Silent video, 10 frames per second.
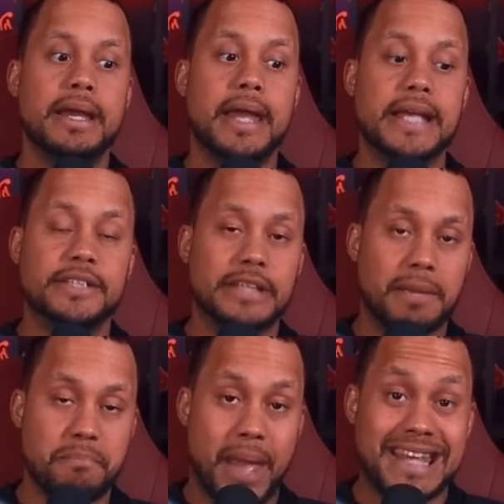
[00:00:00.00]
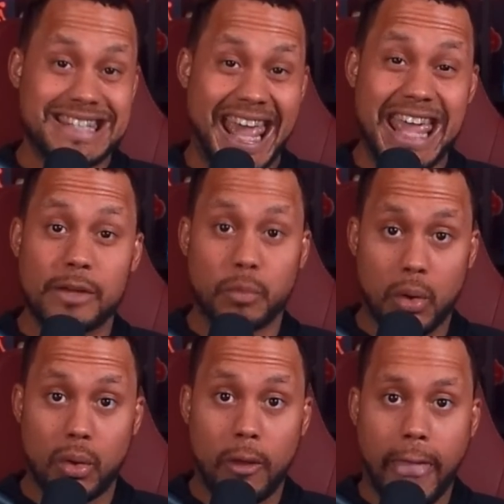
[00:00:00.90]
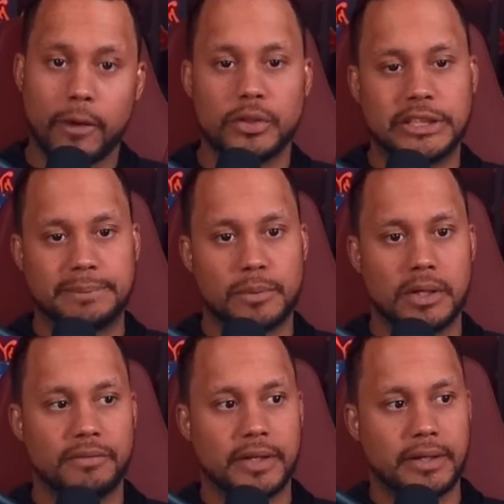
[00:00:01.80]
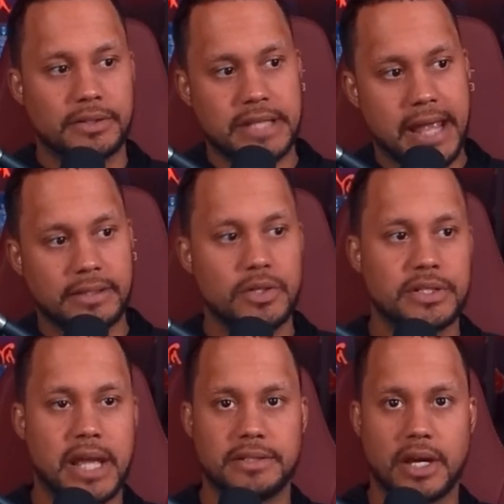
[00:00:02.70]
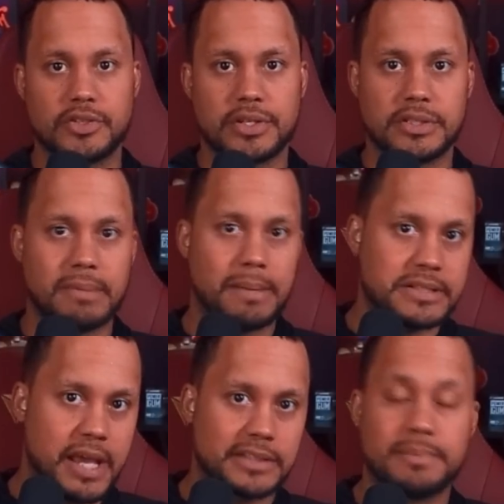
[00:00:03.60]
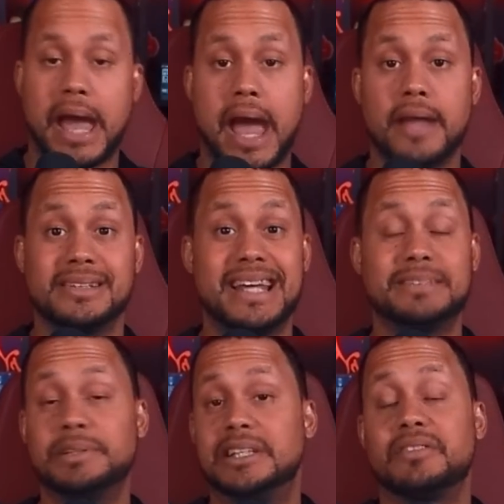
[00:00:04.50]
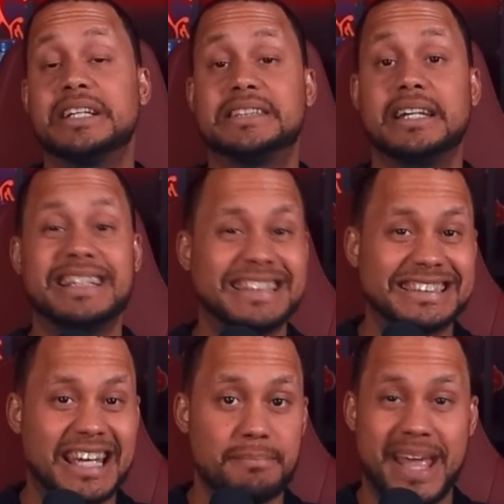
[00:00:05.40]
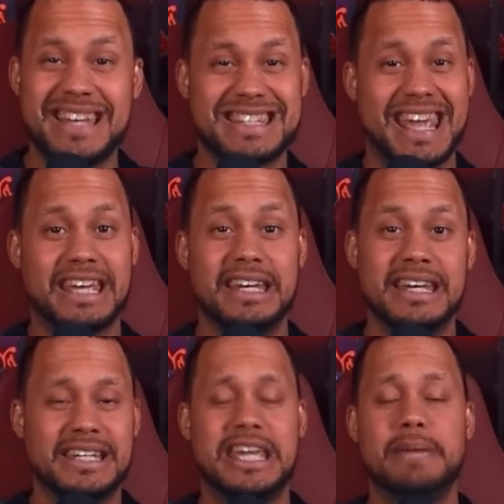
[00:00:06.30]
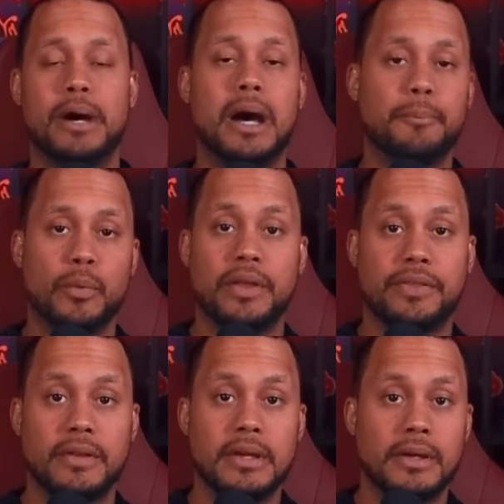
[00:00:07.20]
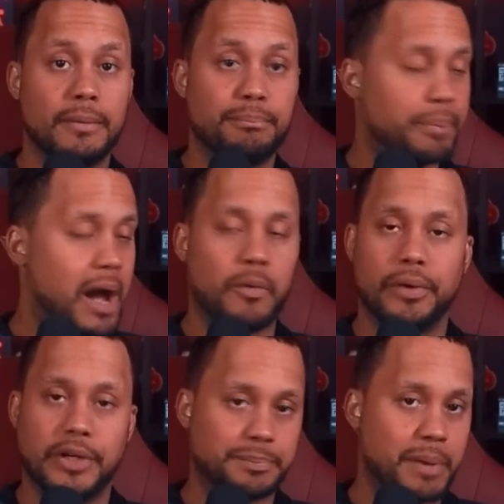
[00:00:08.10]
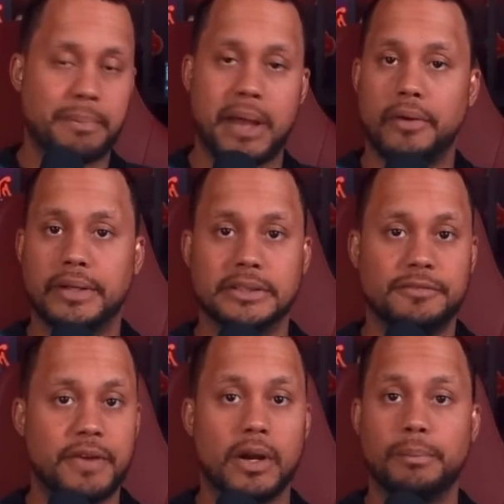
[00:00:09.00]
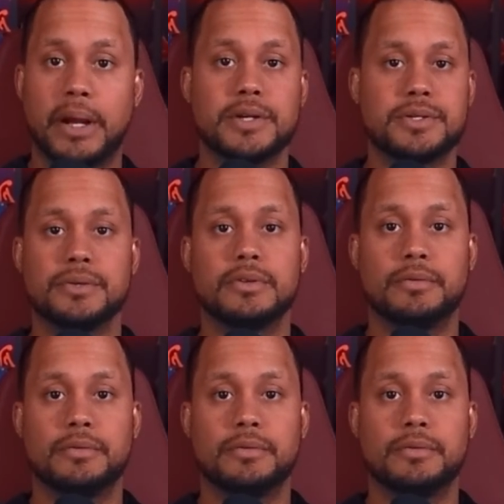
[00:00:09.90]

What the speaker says: is this a main tank role, or is this more of a tank? You can tank dungeons, maybe tank some ads. And they specifically said this is a main tank. Keep up with prot warriors, prot paladins, feral bear druid, or